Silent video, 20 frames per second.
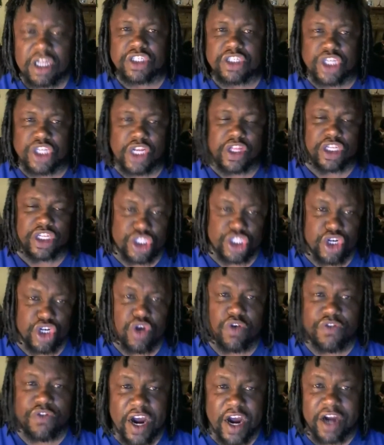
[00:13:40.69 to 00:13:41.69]
To the
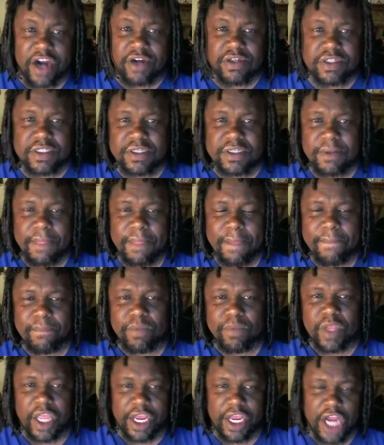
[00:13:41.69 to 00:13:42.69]
Jew first,
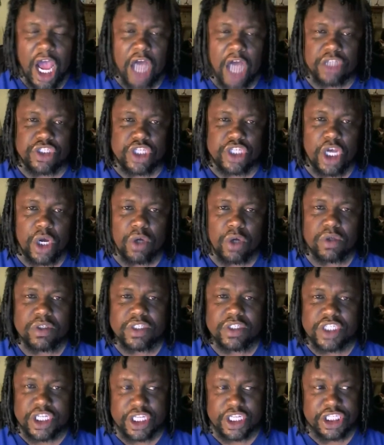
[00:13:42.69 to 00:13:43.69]
and also
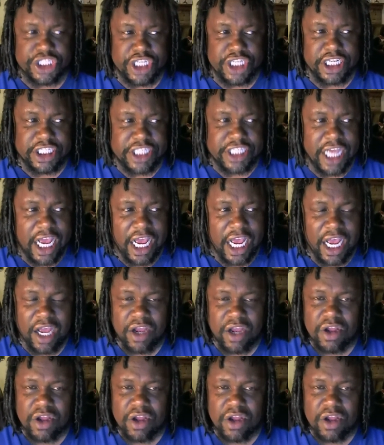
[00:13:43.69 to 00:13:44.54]
to the Gentile.